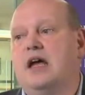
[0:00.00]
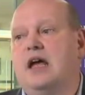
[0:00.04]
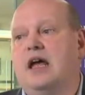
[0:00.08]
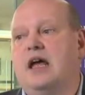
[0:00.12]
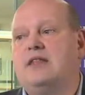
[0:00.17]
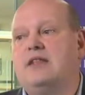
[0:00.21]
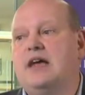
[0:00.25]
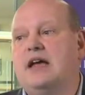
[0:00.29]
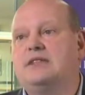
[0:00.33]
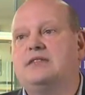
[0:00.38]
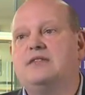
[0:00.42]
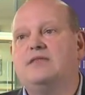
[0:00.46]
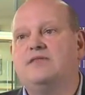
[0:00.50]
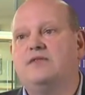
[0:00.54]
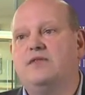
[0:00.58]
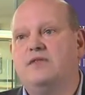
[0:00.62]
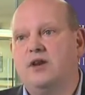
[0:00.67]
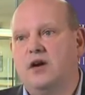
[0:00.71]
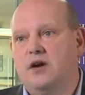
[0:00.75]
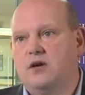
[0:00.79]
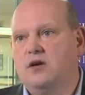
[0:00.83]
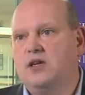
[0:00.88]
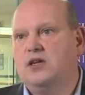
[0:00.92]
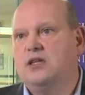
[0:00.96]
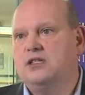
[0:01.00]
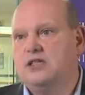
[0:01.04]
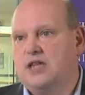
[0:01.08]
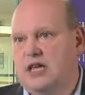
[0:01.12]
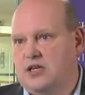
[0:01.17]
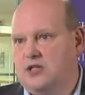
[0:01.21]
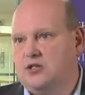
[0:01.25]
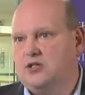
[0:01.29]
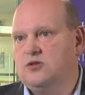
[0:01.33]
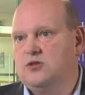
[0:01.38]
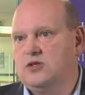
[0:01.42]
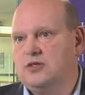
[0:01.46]
And that's a very
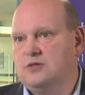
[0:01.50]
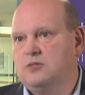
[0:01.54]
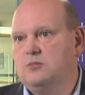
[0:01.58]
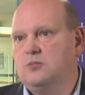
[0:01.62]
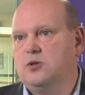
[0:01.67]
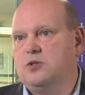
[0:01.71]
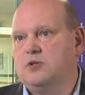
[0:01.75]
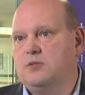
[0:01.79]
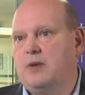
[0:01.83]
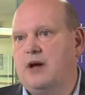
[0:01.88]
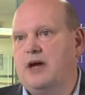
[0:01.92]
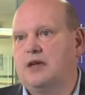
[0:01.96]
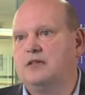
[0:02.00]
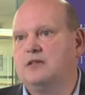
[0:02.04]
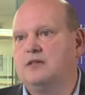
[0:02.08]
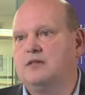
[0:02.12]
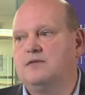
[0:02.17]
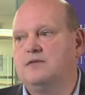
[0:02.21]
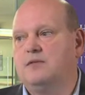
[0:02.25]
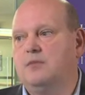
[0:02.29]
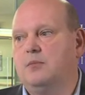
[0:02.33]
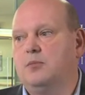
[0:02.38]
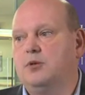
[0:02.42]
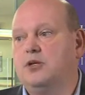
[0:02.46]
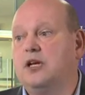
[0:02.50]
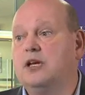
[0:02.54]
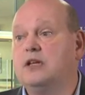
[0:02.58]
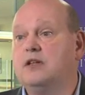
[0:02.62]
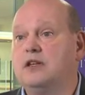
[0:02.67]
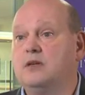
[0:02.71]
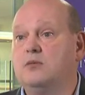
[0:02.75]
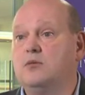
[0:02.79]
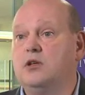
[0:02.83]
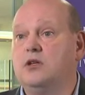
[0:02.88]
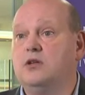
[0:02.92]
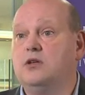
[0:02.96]
dangerous perspective,
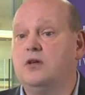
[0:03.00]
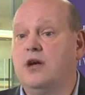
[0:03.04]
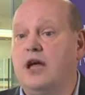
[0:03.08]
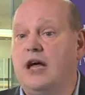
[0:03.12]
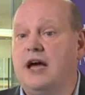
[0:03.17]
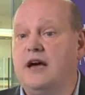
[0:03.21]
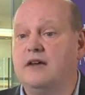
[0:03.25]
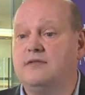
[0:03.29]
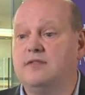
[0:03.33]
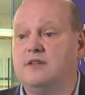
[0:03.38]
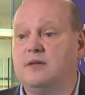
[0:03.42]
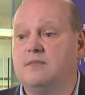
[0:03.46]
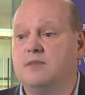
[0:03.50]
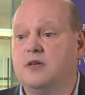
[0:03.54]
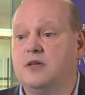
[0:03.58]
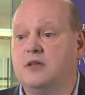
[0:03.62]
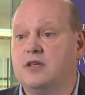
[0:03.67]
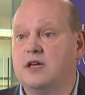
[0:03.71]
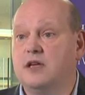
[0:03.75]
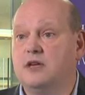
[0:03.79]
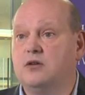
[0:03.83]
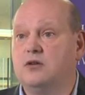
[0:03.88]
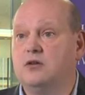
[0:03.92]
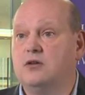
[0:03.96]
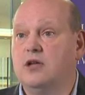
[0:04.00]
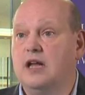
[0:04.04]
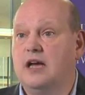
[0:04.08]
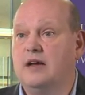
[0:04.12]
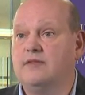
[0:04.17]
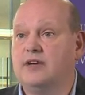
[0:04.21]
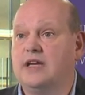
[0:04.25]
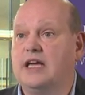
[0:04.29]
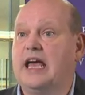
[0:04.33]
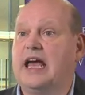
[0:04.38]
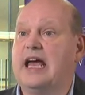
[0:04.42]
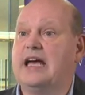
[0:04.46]
particularly when you have something that could
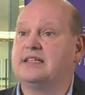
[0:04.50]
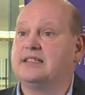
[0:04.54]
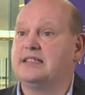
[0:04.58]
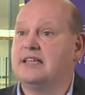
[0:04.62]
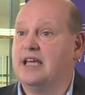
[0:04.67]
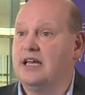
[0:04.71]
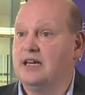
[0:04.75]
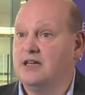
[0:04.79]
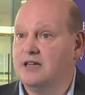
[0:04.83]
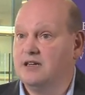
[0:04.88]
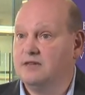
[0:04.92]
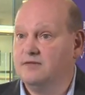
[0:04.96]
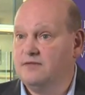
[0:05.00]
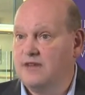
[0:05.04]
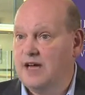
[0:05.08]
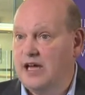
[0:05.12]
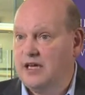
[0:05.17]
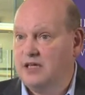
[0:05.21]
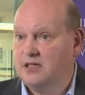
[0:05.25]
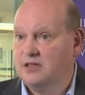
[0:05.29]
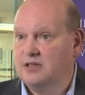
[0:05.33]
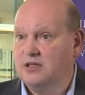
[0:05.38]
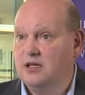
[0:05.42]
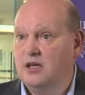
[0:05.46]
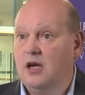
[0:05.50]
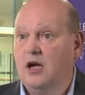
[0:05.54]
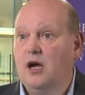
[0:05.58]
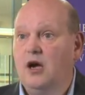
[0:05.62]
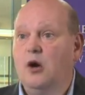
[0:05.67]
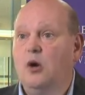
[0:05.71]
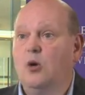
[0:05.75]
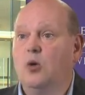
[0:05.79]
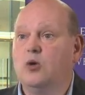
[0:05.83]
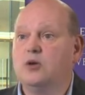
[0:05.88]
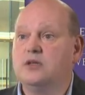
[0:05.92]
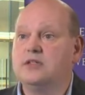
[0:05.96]
have a cascading effect,
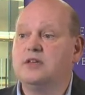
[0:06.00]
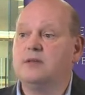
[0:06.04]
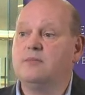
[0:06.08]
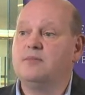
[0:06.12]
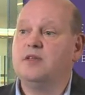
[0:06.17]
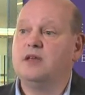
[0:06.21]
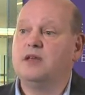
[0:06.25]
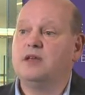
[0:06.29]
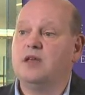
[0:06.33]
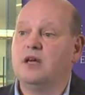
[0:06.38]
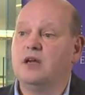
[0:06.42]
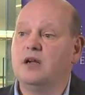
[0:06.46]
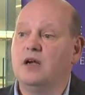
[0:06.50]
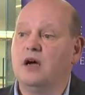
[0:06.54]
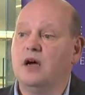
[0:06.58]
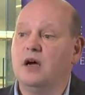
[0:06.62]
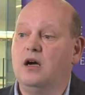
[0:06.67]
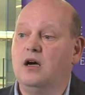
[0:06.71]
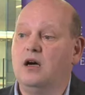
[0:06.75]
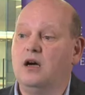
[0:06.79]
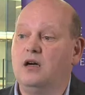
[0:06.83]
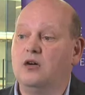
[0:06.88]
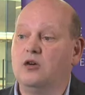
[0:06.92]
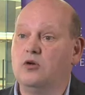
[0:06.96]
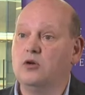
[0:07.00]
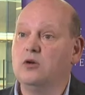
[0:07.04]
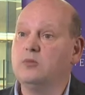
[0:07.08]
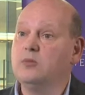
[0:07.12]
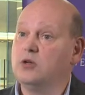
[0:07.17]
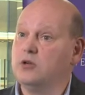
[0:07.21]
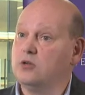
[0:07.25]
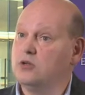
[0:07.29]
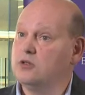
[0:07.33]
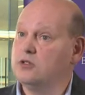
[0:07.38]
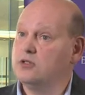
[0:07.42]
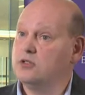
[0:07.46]
or something that
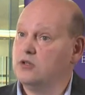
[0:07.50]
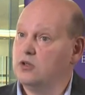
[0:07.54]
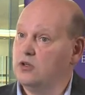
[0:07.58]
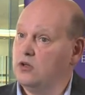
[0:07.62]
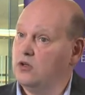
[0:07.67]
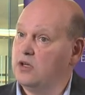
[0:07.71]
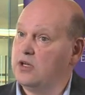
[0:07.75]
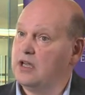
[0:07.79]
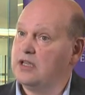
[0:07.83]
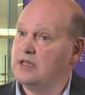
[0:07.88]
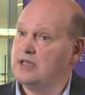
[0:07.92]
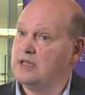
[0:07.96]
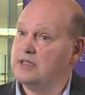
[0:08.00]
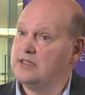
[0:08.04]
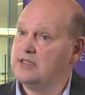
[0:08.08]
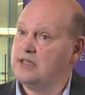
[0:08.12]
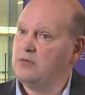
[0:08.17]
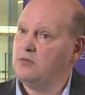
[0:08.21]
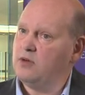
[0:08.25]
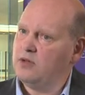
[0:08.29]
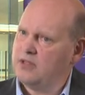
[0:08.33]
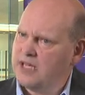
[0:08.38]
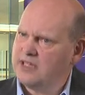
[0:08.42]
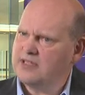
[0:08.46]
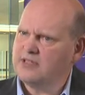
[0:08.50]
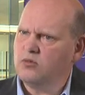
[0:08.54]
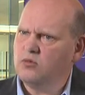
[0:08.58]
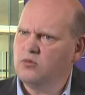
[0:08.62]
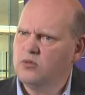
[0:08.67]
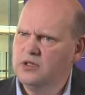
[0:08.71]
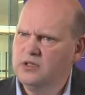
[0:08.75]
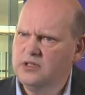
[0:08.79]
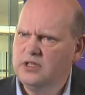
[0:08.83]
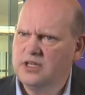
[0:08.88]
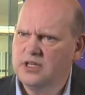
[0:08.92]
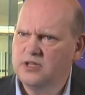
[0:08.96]
criminals could look at and say, well, that's a
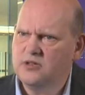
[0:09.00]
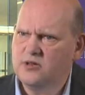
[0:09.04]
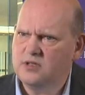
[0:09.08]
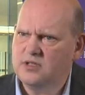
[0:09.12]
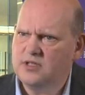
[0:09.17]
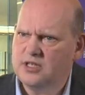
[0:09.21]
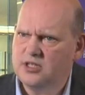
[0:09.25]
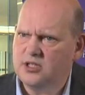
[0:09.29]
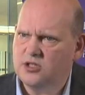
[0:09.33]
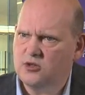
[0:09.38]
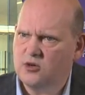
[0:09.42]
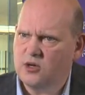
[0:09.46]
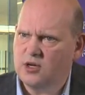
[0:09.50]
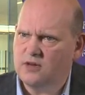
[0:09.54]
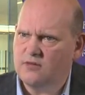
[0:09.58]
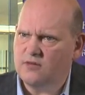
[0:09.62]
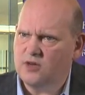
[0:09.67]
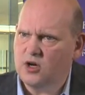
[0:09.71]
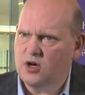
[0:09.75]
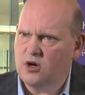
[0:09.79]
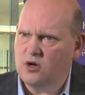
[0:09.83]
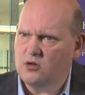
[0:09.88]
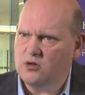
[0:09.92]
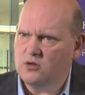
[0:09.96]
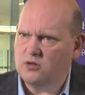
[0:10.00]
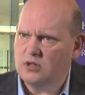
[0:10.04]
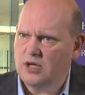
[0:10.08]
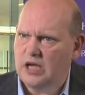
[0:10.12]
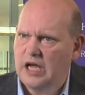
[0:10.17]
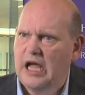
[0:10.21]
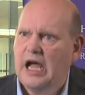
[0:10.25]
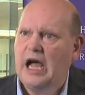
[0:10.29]
really interesting string of code.